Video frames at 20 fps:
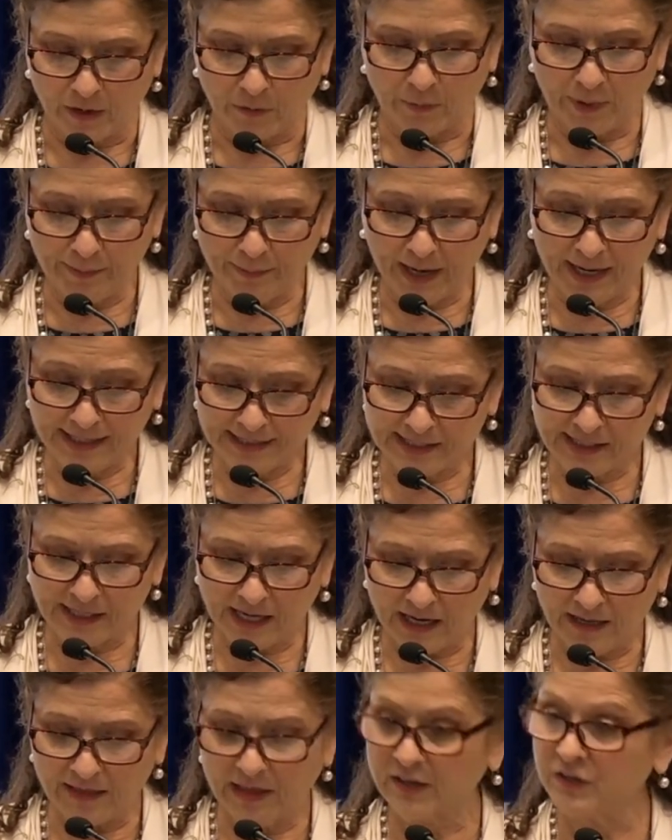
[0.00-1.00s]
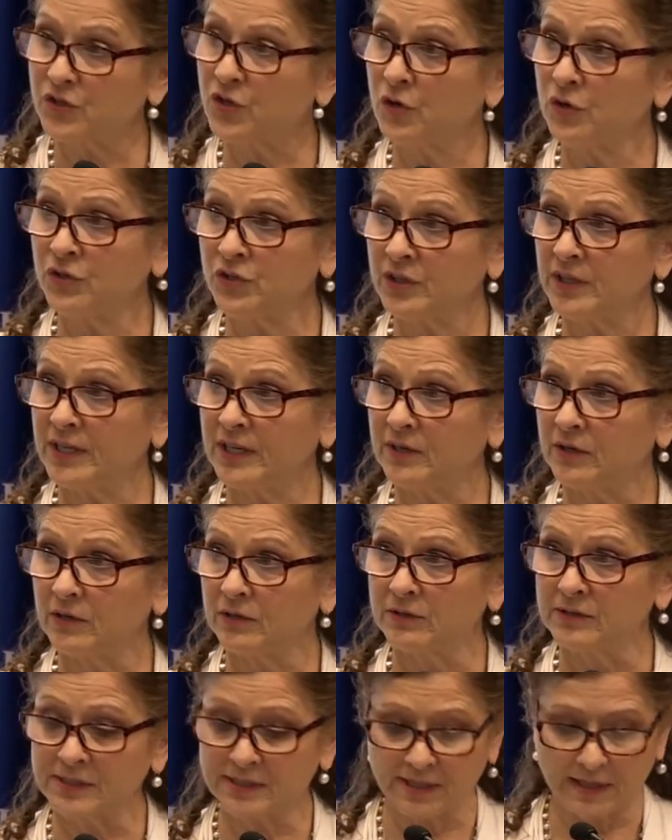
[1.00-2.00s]
we might say that church
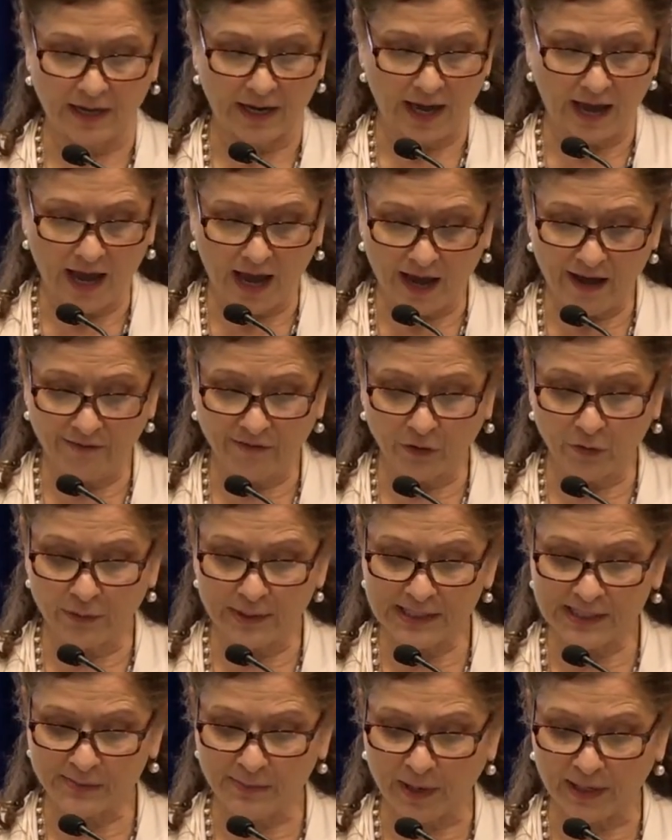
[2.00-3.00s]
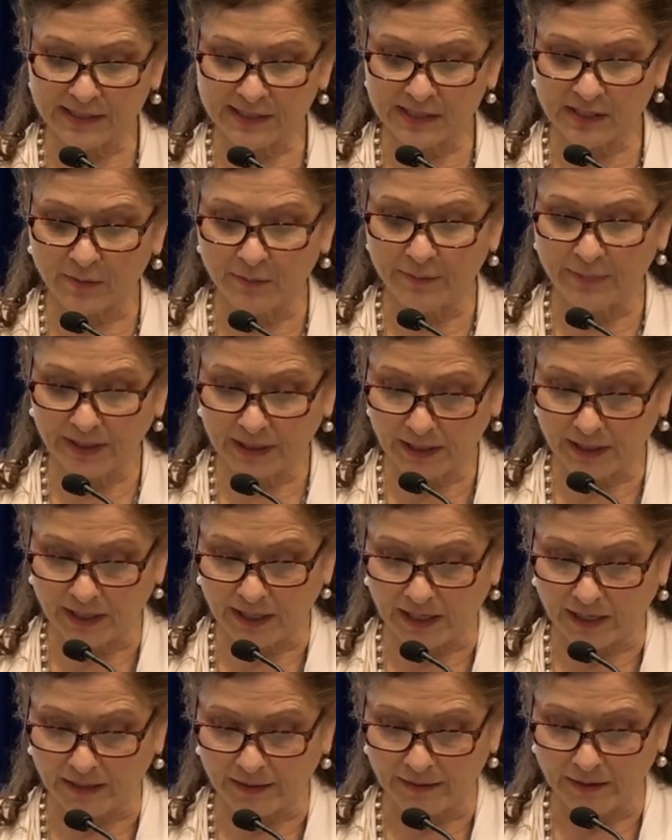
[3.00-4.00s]
leaders have a
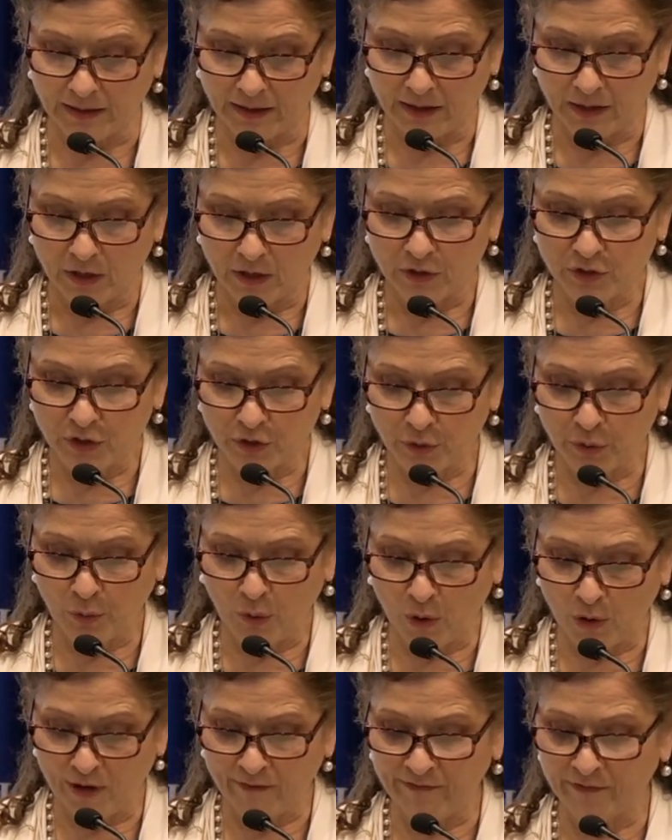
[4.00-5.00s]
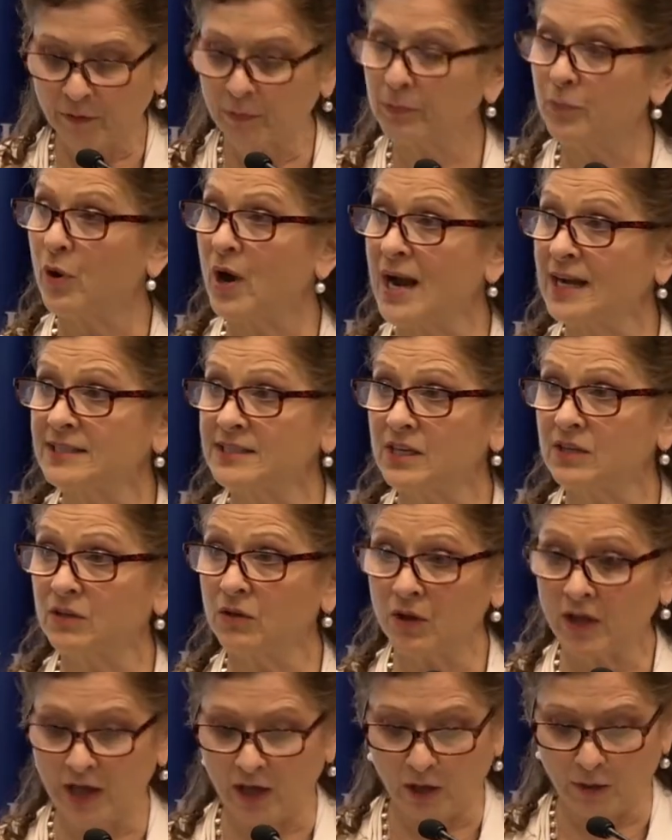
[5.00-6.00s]
responsibility to offer
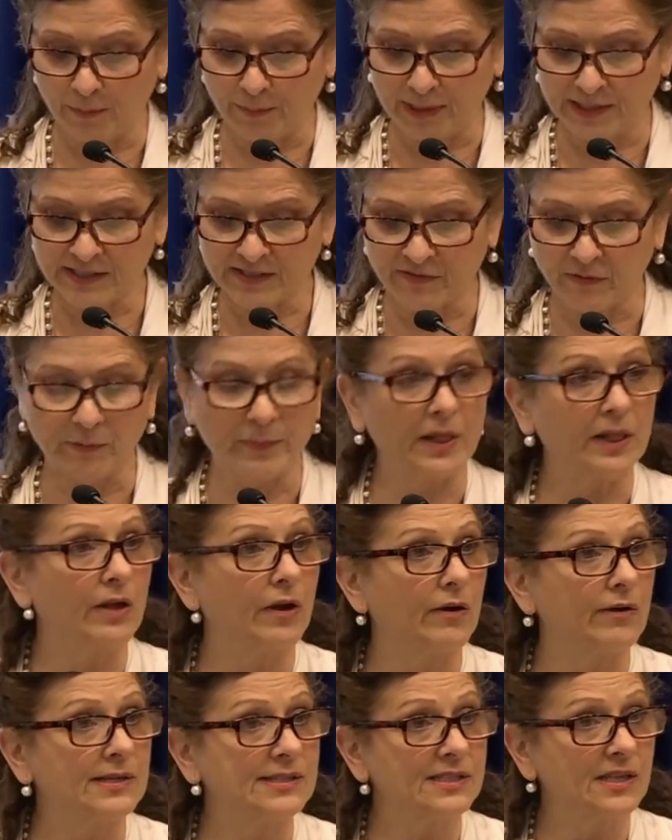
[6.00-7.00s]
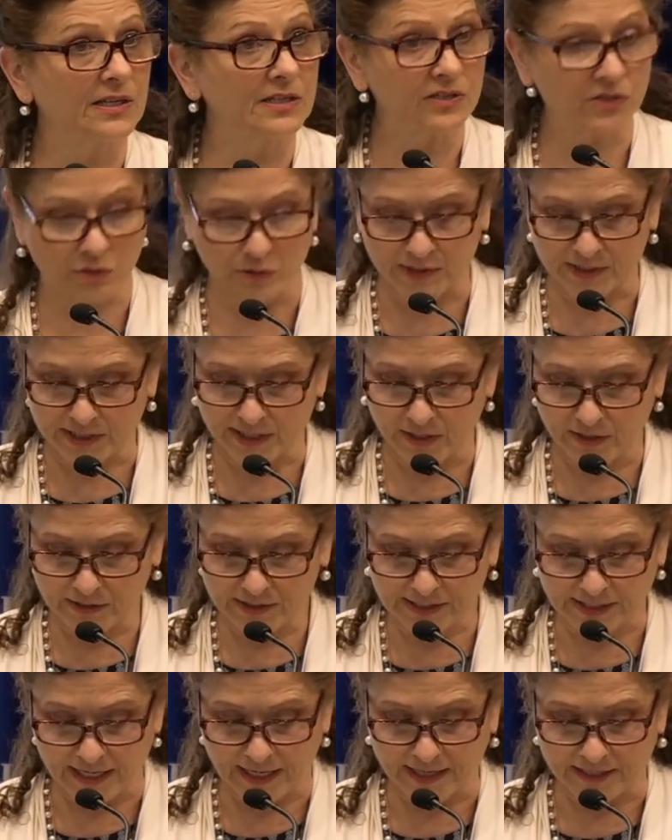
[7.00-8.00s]
practical help, as Familiaris Consortio
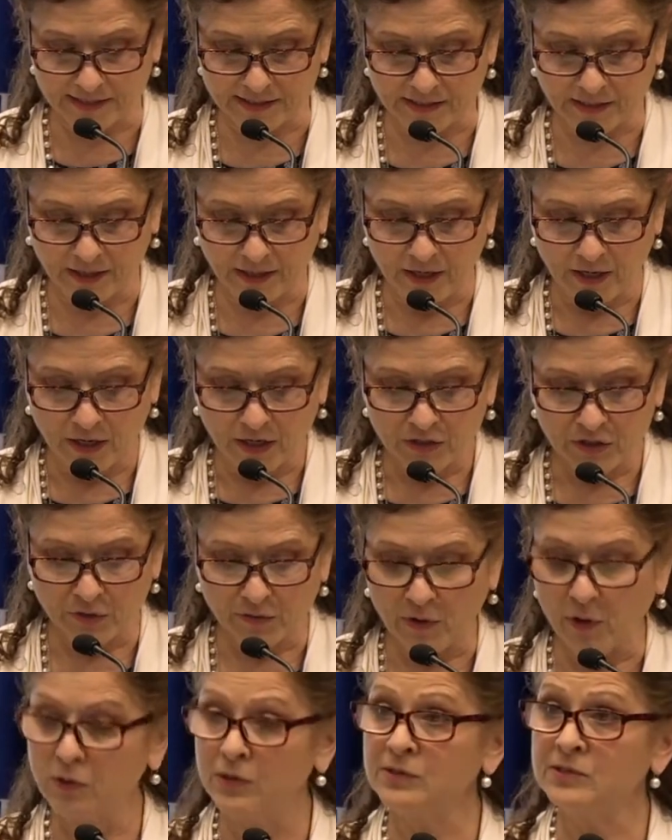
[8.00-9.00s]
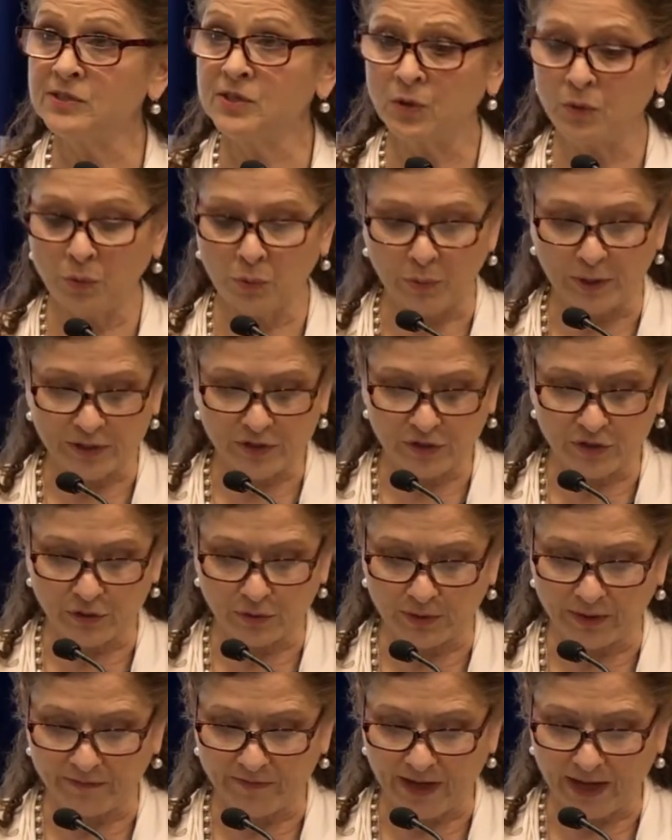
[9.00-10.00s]
says, to those who wish
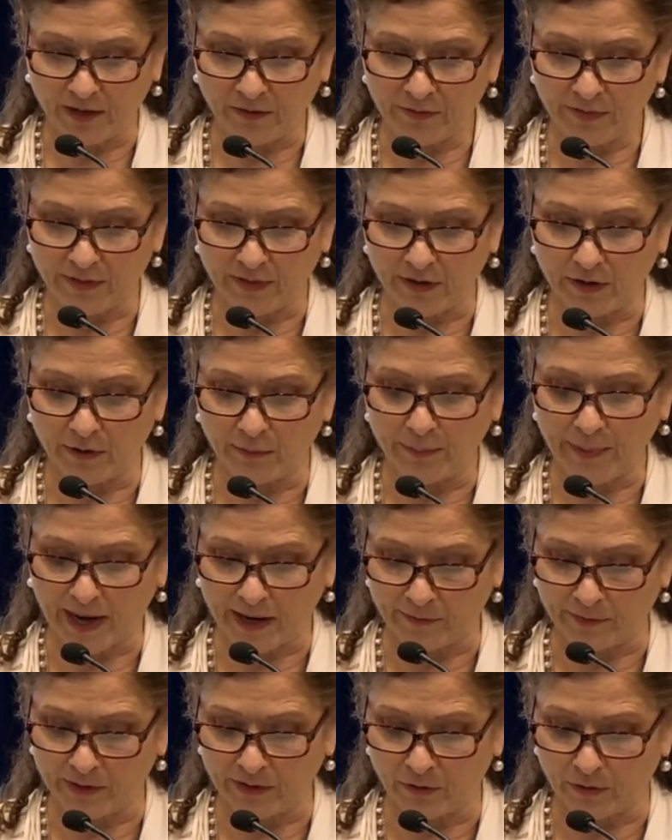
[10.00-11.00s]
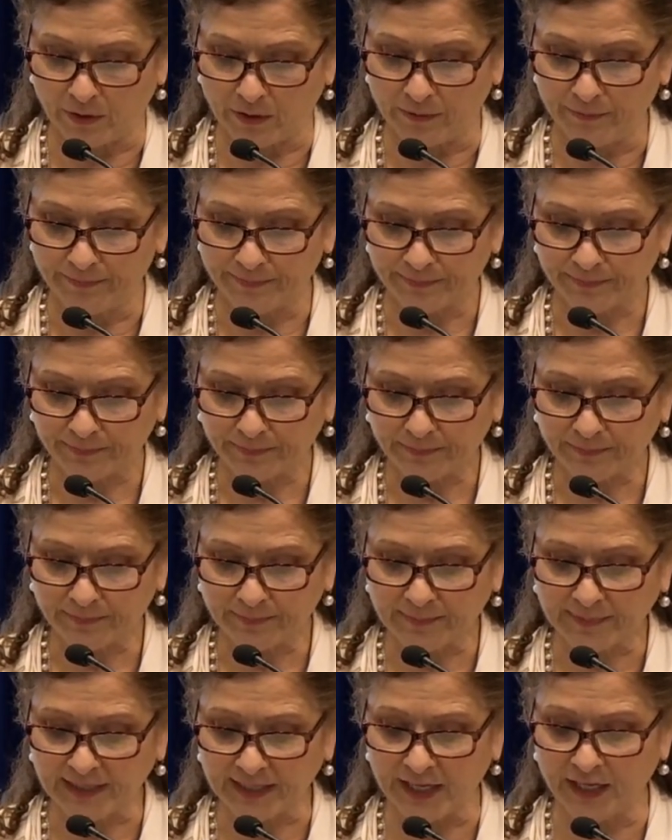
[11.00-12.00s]
to live out their parenthood
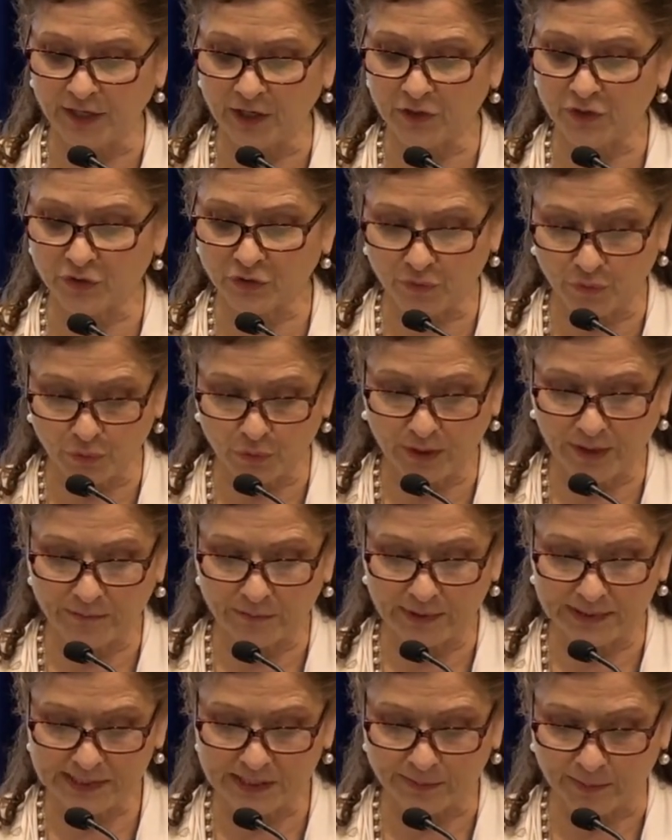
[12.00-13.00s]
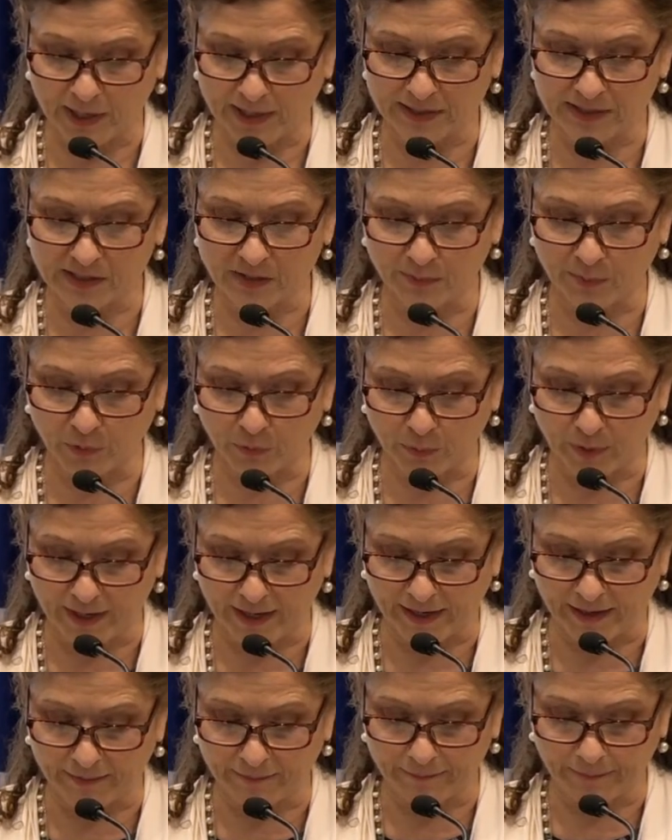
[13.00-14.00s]
in a truly responsible
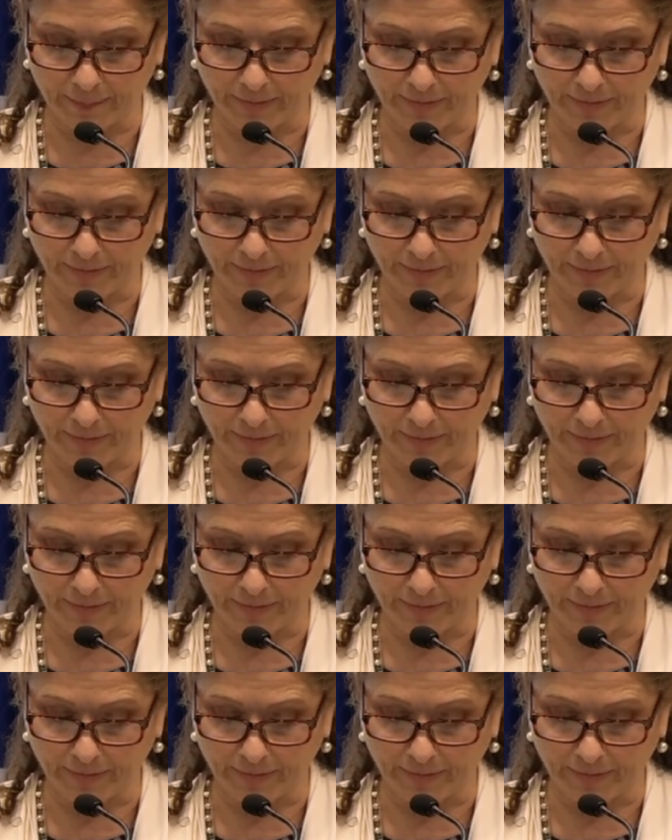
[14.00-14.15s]
way.